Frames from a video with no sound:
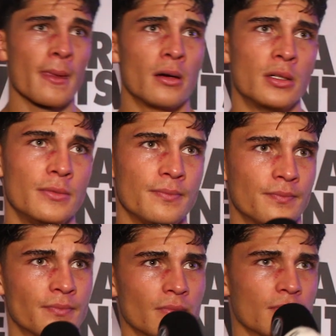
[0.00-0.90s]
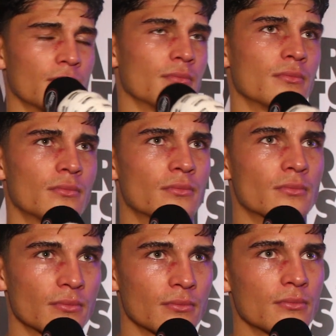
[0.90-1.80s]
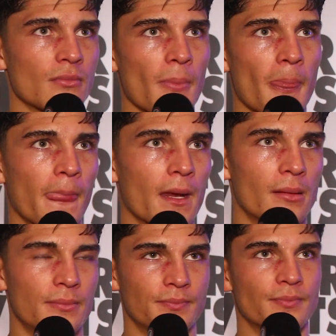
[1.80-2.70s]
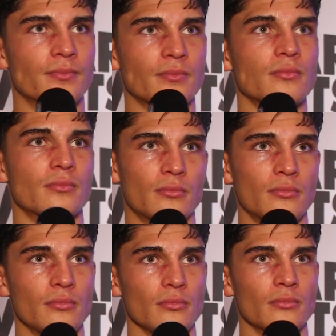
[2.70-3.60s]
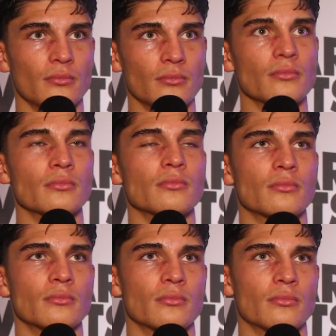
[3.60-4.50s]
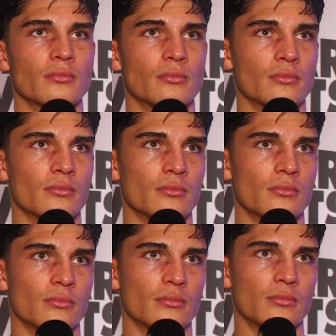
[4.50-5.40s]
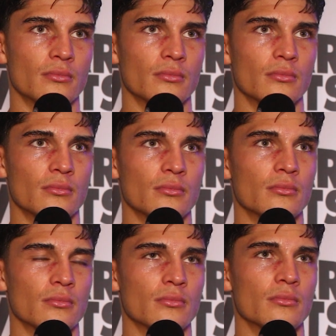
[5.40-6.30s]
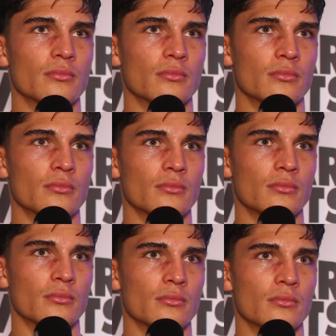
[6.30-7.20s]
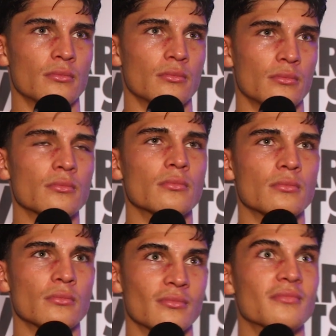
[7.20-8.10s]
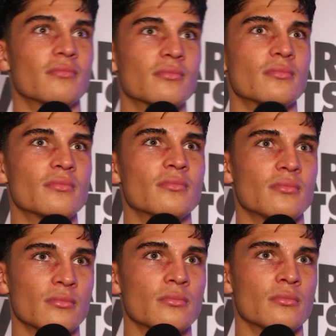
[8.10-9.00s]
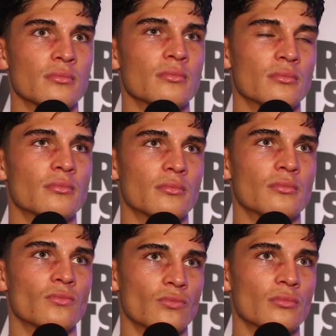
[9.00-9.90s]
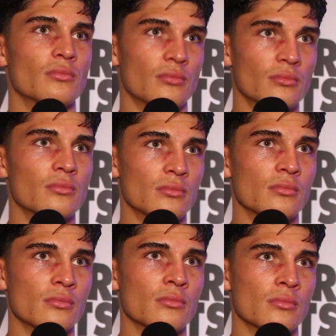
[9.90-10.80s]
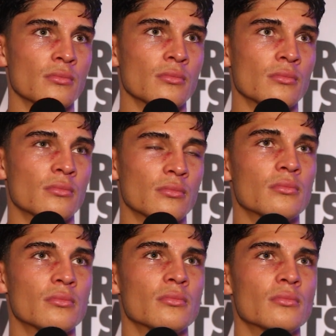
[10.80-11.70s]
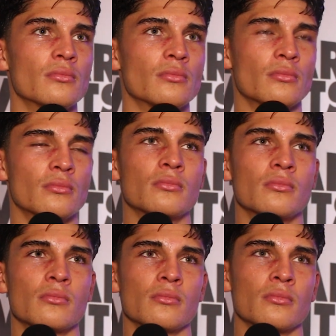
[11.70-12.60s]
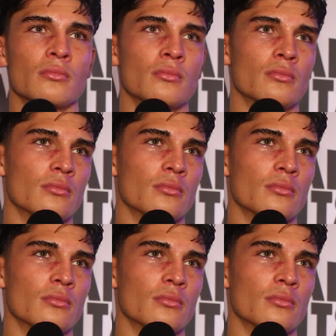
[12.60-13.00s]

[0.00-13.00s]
and the team, obviously down at that gym you have so many talented fighters. You got, people like Gavin Gwynn can take a shot as well as anyone. Rhys Edwards, Joe Cordina, one of part of your management team has been training down there recently.